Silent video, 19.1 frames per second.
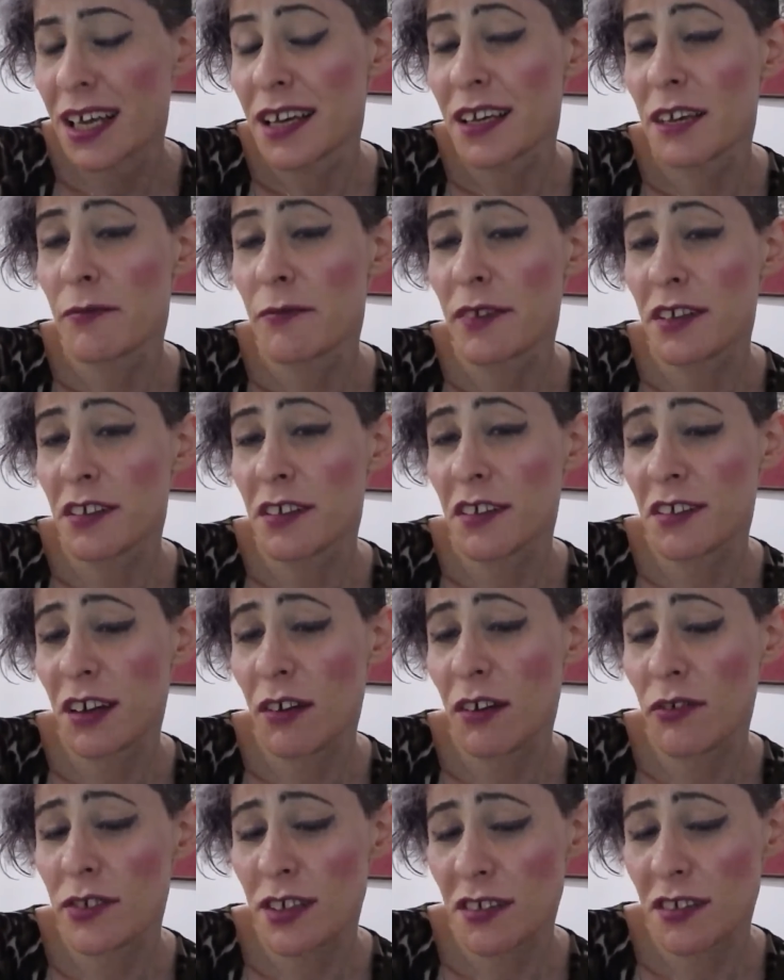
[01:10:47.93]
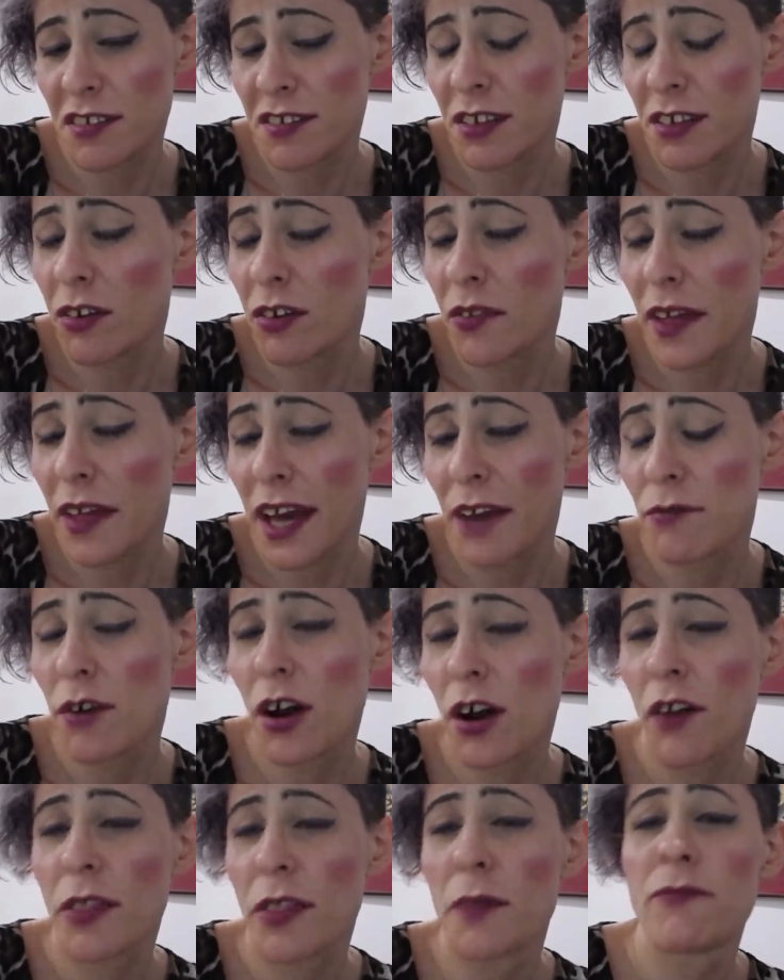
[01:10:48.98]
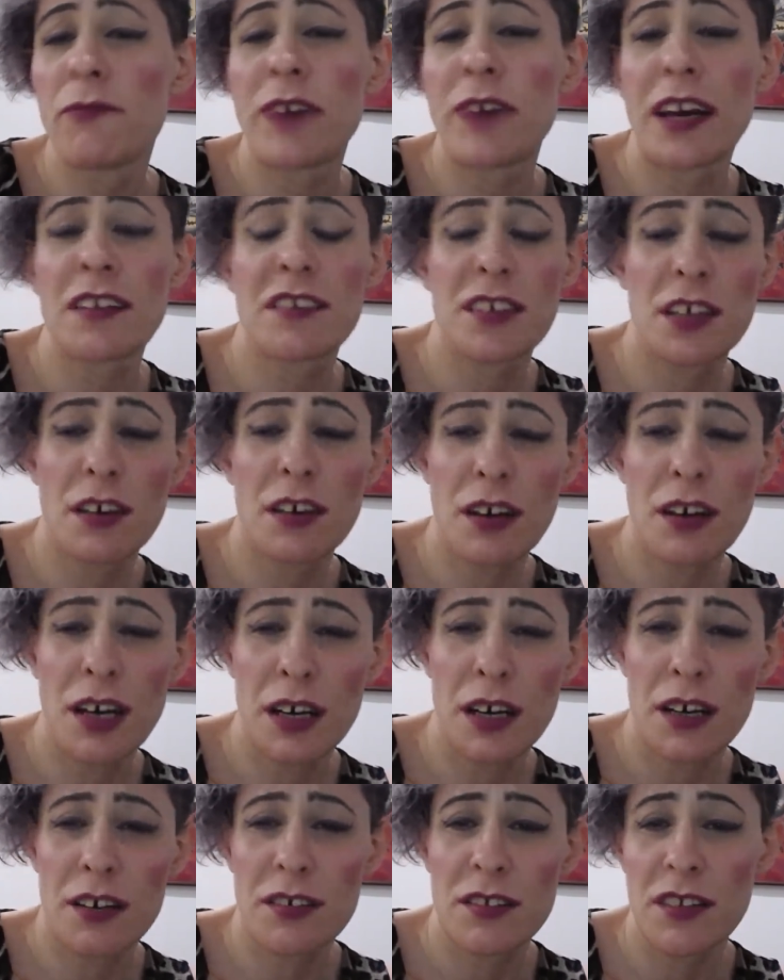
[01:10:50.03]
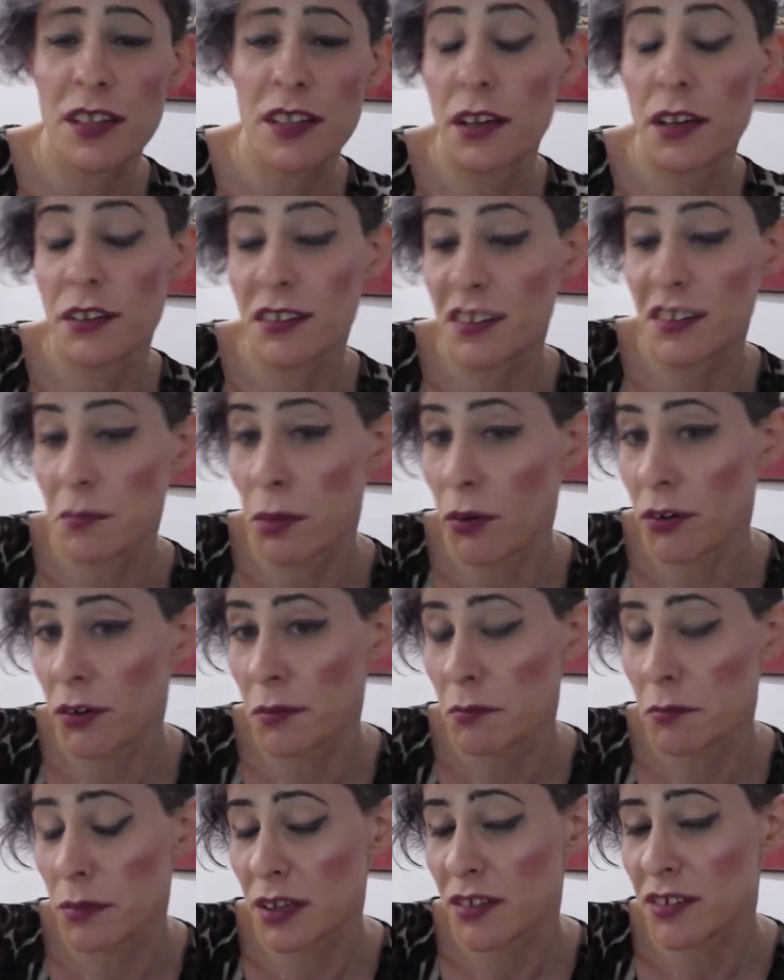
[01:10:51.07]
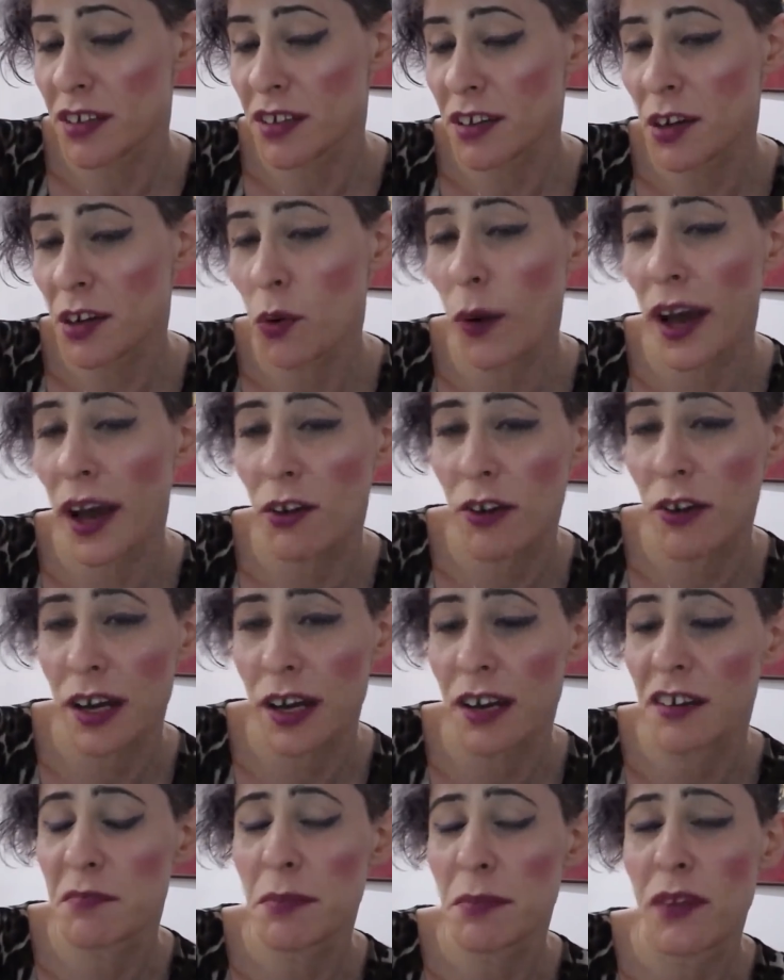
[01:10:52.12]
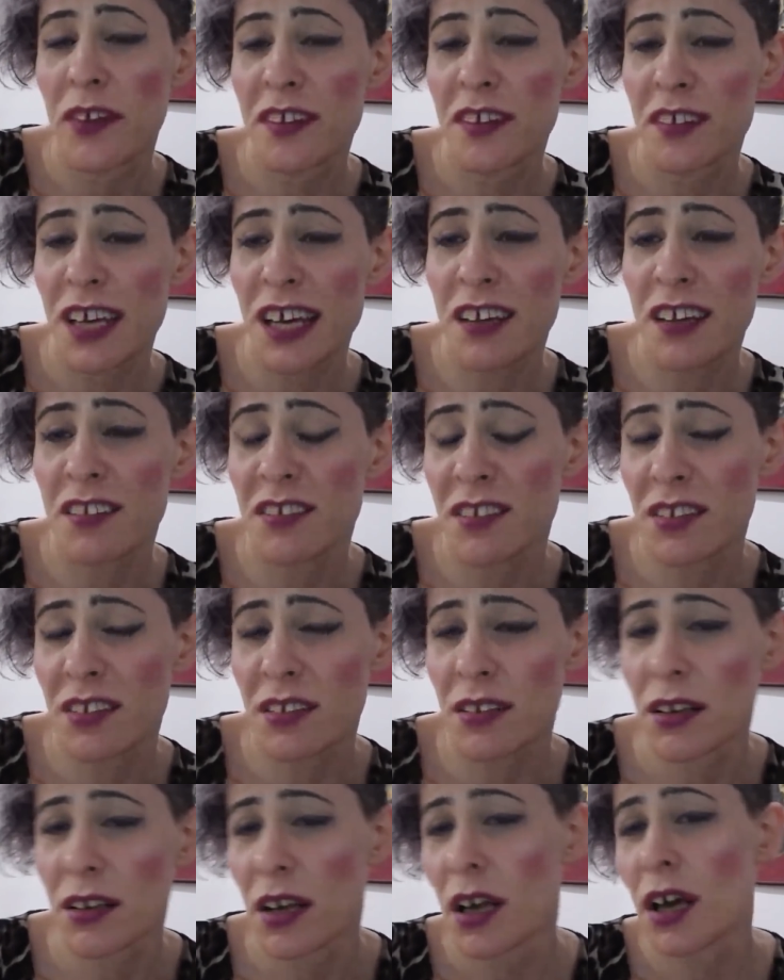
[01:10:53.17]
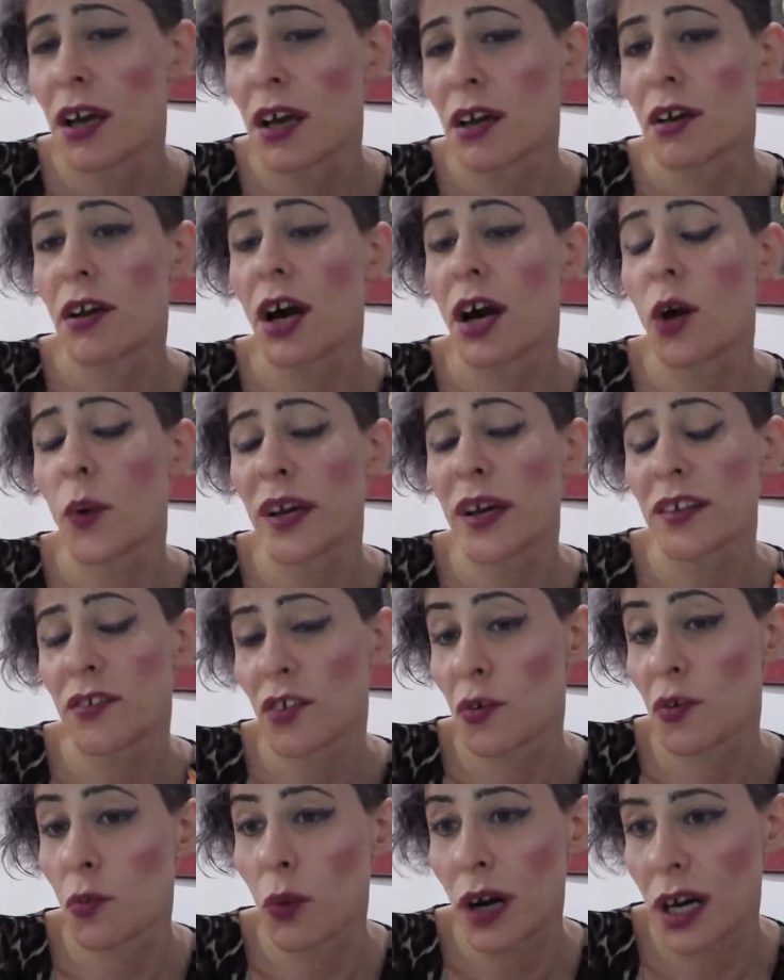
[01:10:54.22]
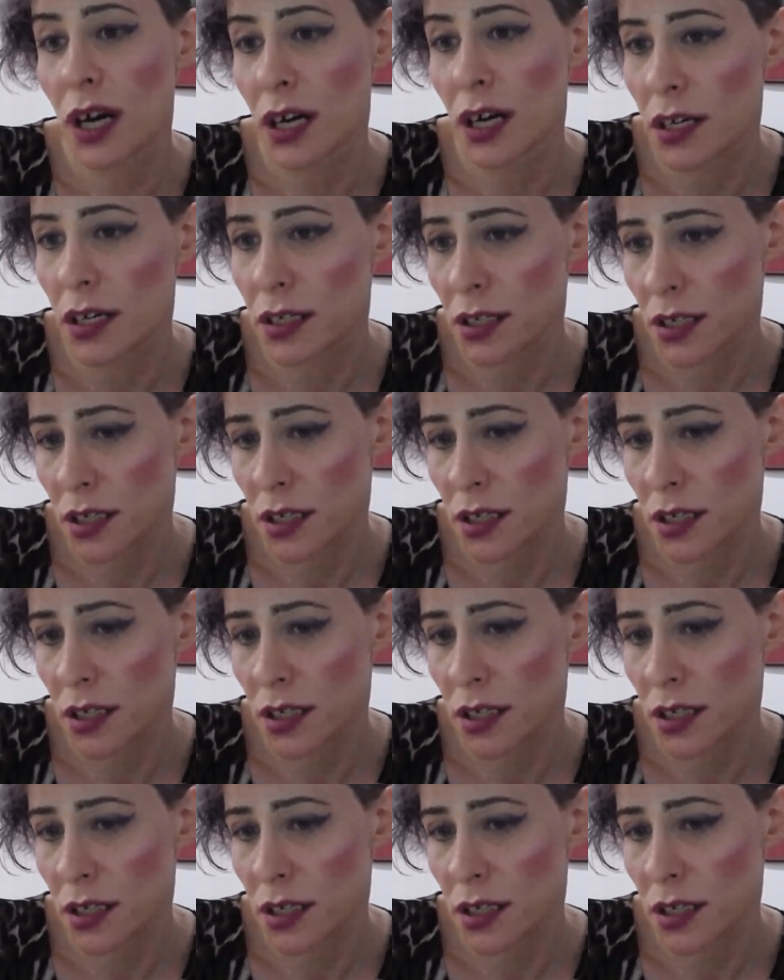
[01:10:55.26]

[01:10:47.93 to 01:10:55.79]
Convince yourself that it's still there rather than facing your hurts and your disappointments, Aquarius. But this isn't going to work.